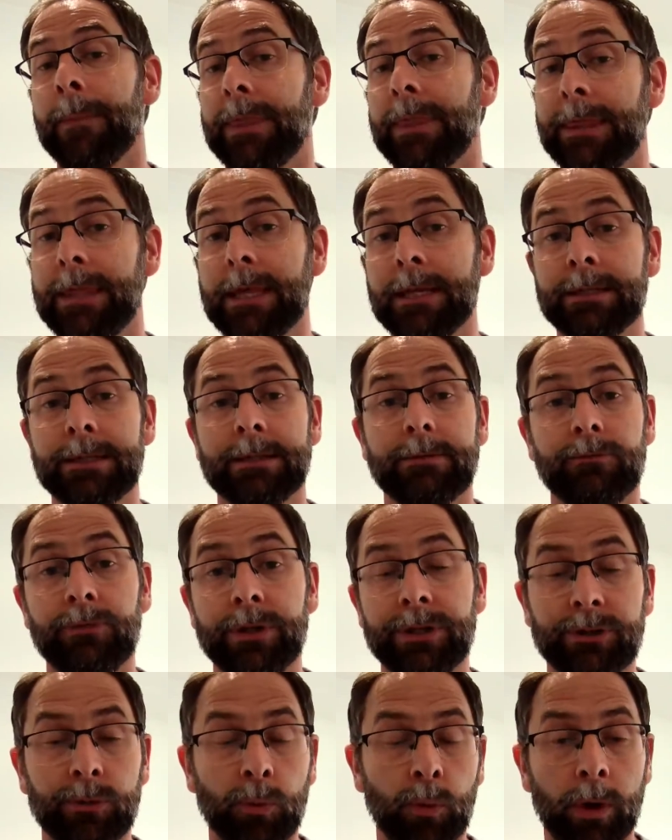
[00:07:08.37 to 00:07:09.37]
This
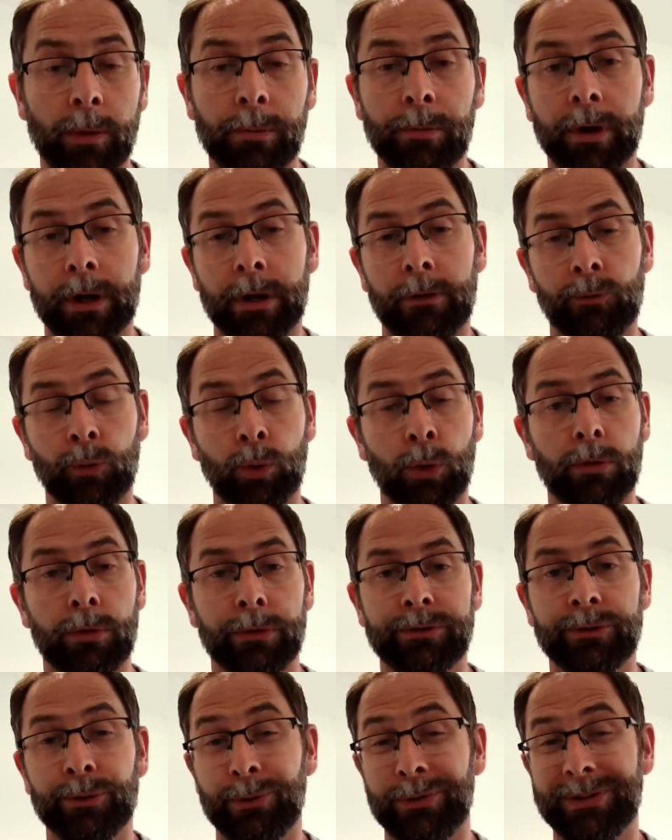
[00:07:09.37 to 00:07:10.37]
recent one by Aurora
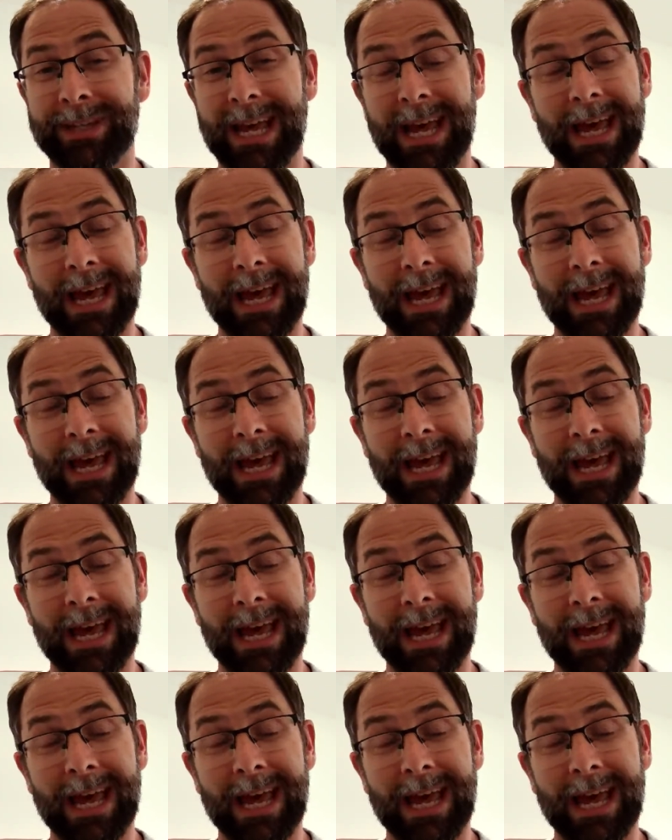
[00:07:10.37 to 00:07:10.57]
et al.